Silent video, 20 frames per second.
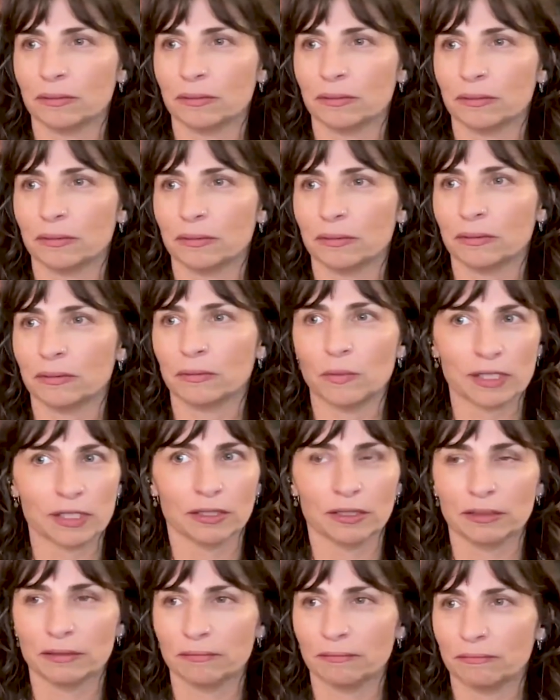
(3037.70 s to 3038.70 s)

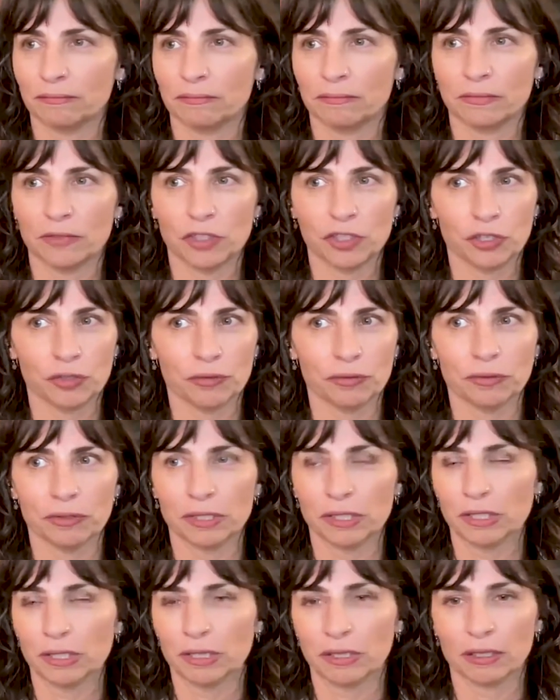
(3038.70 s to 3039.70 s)
Western
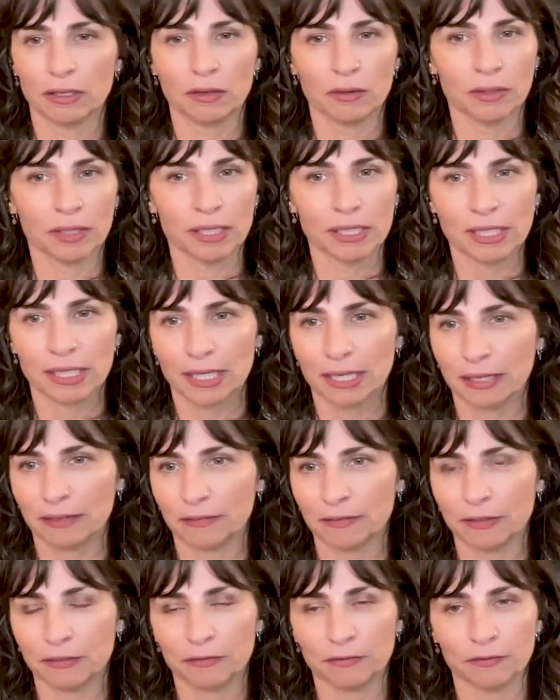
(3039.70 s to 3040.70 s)
Jews are going to
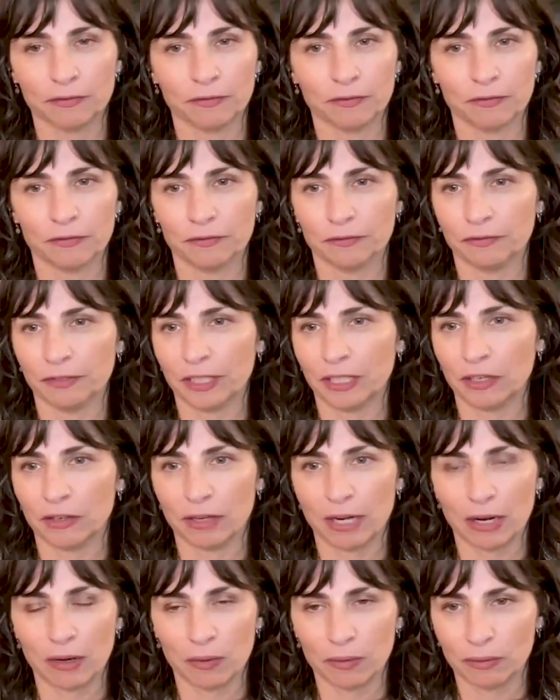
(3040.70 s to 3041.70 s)
have to
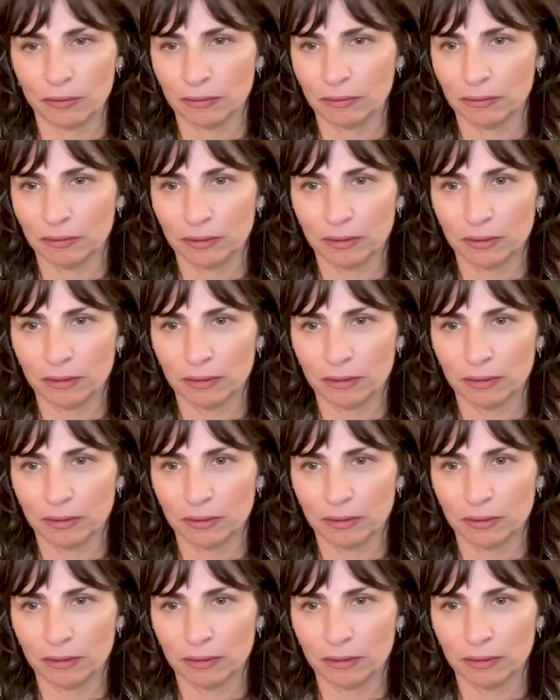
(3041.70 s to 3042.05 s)
figure out.